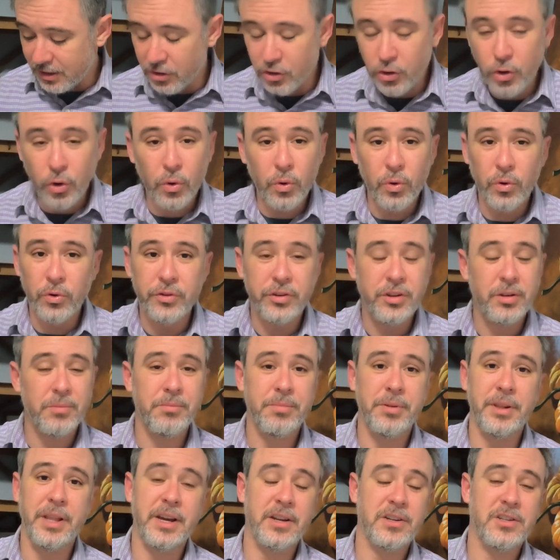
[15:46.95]
Gold
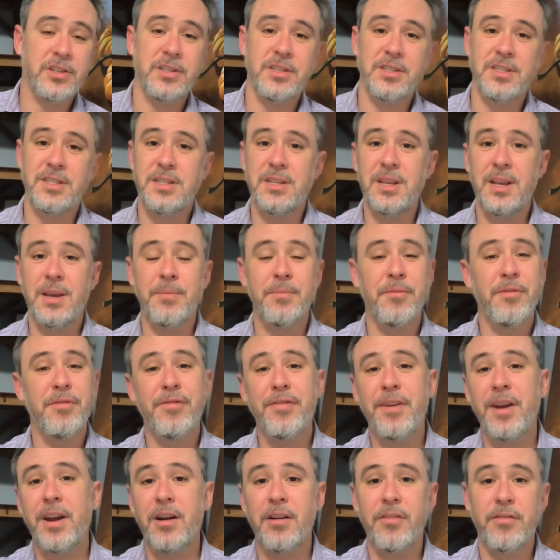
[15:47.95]
complexions dim,
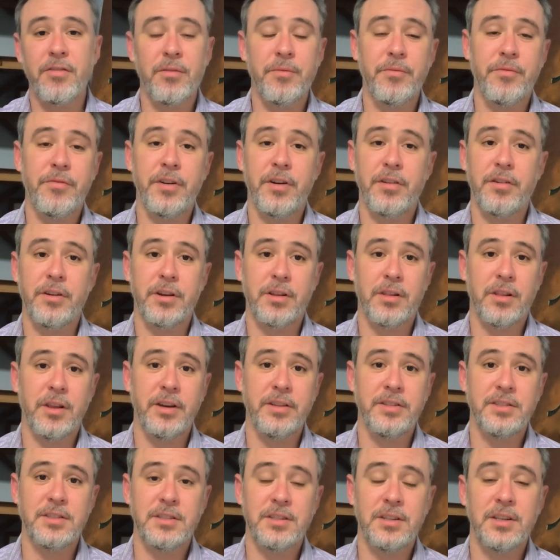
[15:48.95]
fair from fair
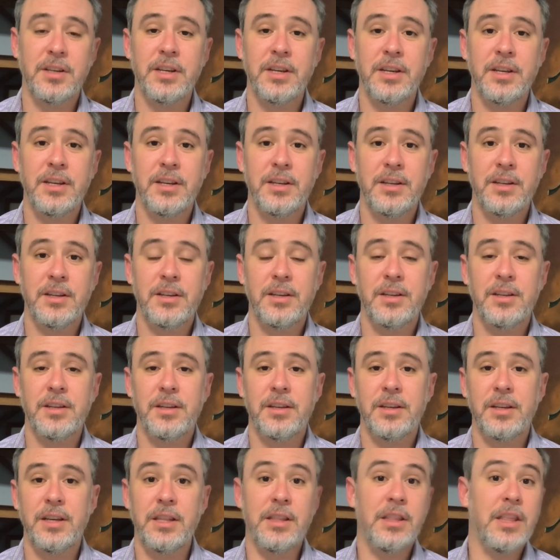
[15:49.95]
declines.
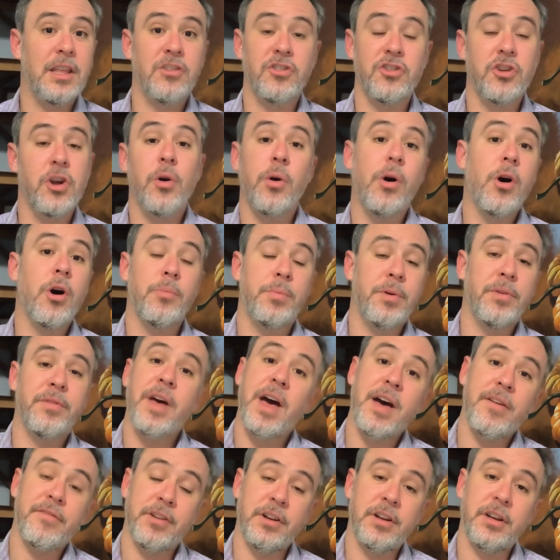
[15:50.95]
There's no hope of
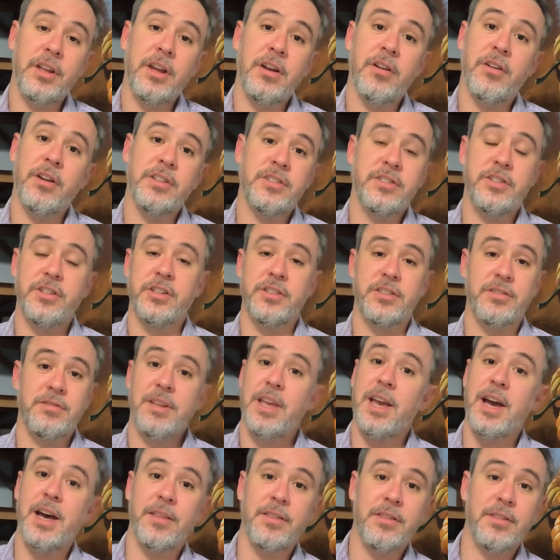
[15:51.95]
heaven here. It's just,
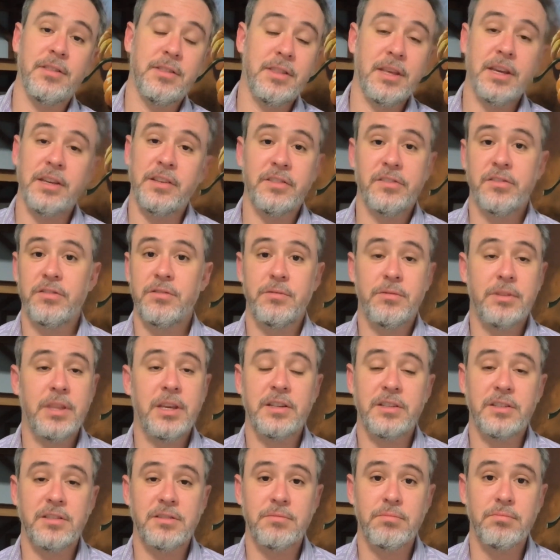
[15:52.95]

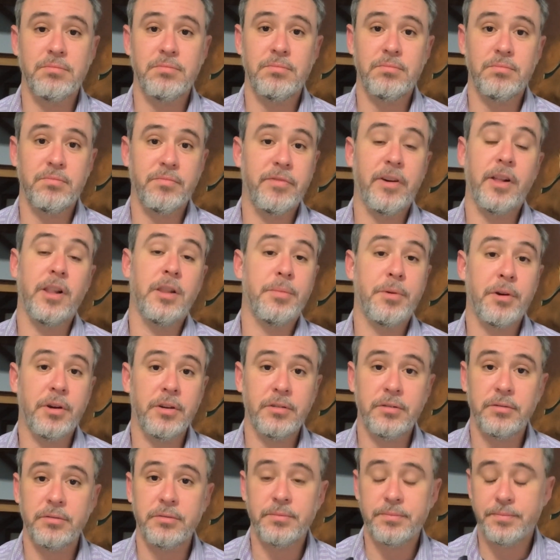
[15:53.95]
things fall
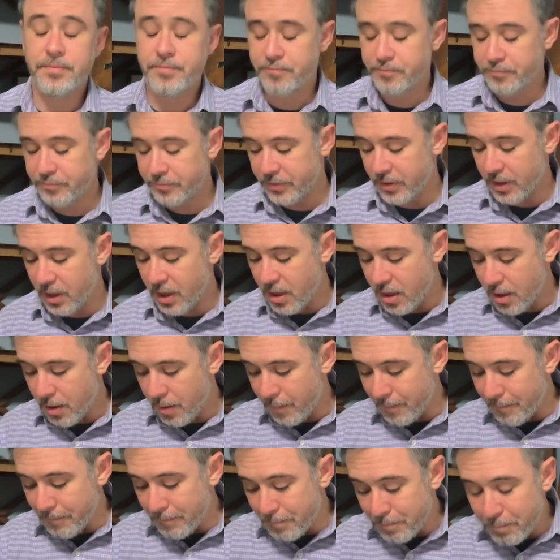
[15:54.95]
apart.
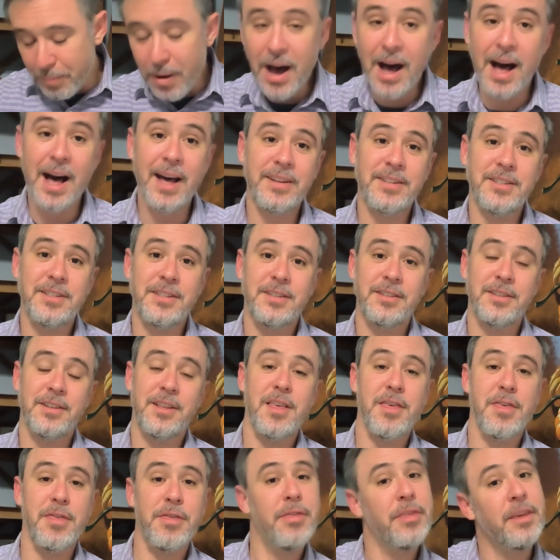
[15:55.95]
But
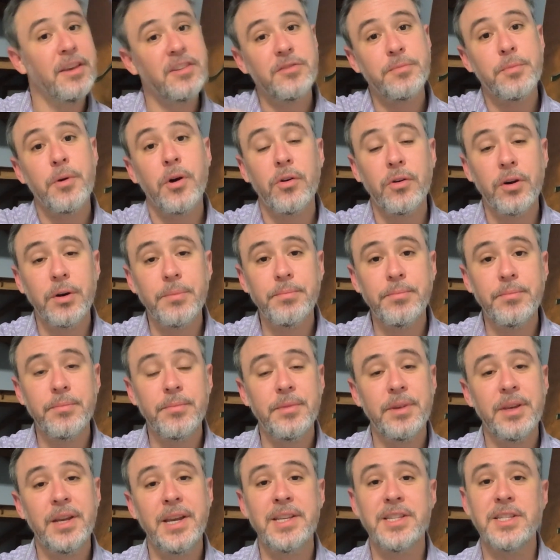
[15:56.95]
this poem
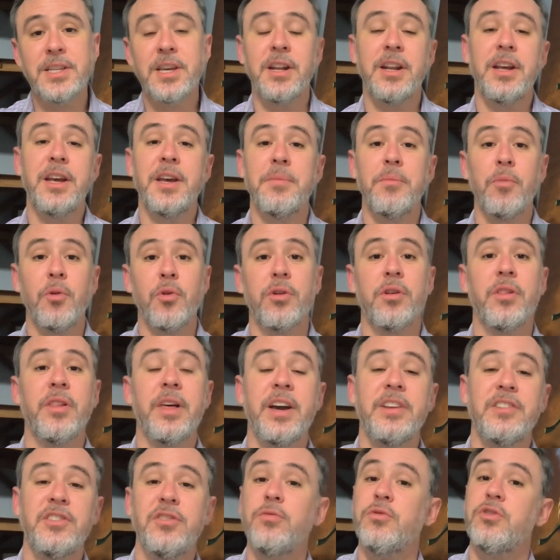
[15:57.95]
is going to
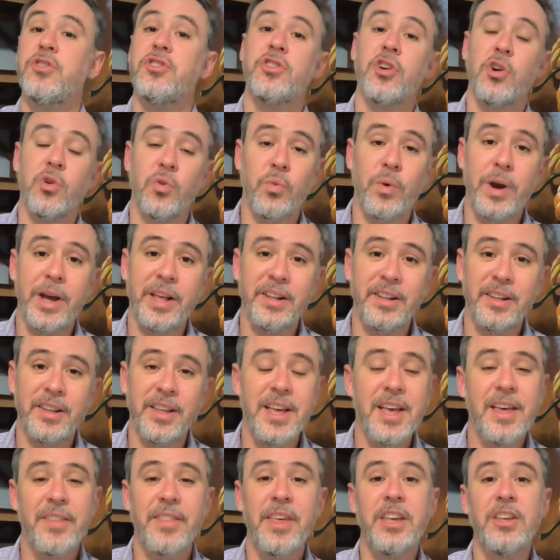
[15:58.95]
immortalize you so well
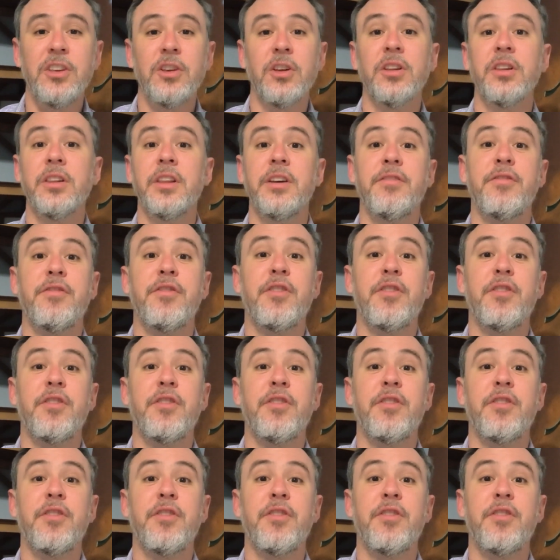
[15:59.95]
that you'll live